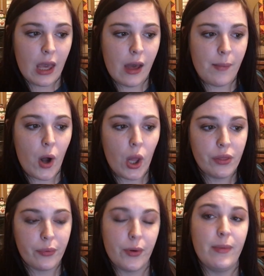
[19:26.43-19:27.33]
Um, all
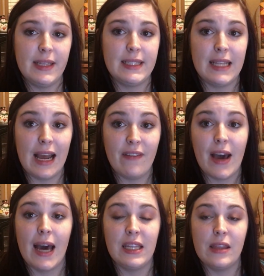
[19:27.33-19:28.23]
the roommates that I've
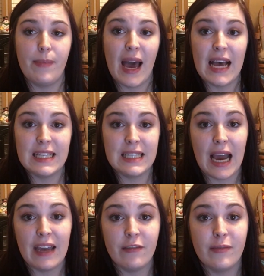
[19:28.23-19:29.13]
had in the past
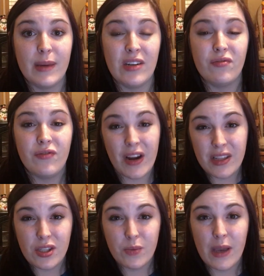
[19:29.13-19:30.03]
I have been
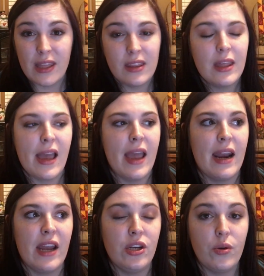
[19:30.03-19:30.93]
friends with
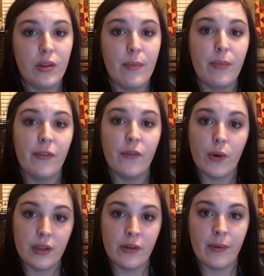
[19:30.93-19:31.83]
and I knew them
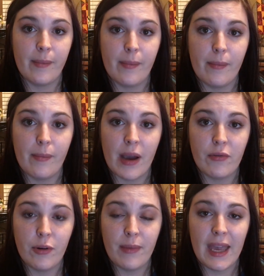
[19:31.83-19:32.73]
before they were my
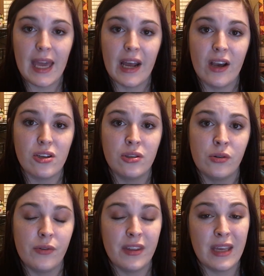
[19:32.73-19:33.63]
roommate and I also
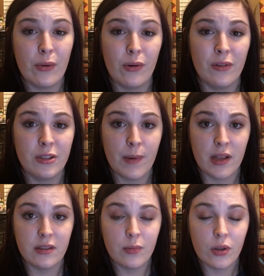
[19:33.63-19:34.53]
knew that they were
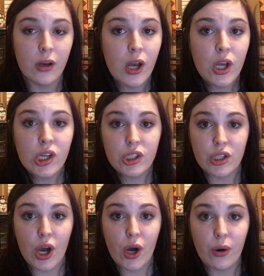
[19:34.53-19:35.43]
responsible.
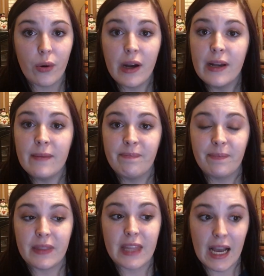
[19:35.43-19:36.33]
So
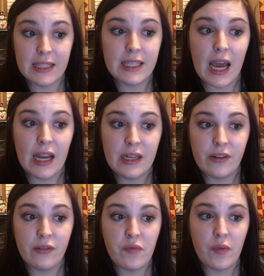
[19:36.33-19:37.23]
that's kind
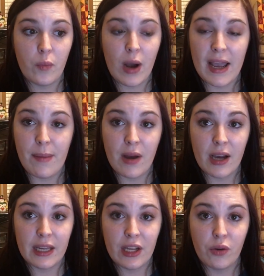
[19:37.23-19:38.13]
of why I'm
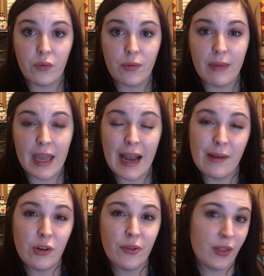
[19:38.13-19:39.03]
not getting a roommate.
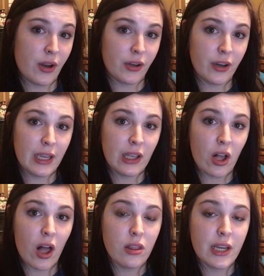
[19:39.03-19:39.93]
I'm no longer in
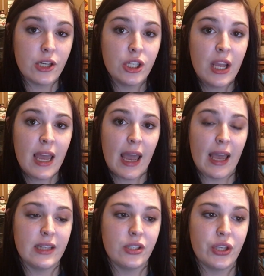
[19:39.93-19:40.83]
college
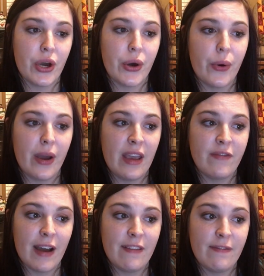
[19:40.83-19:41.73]
and so
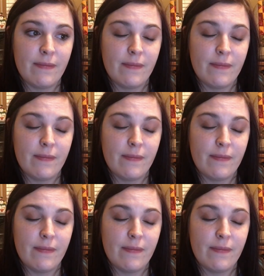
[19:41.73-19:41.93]
if I